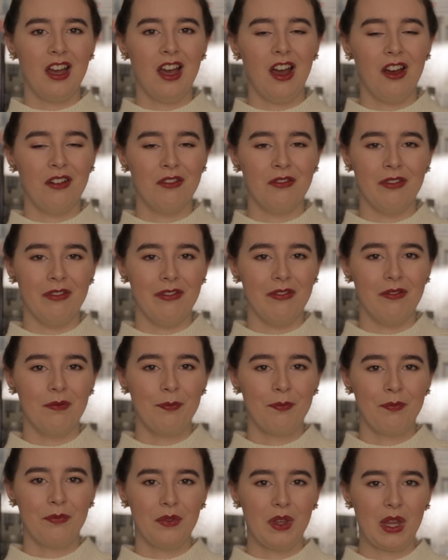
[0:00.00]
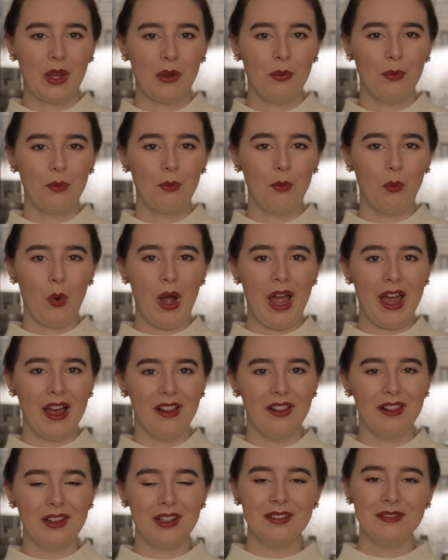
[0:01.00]
of,
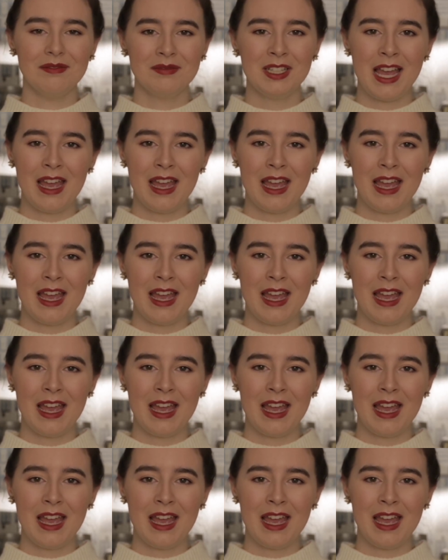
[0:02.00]
well,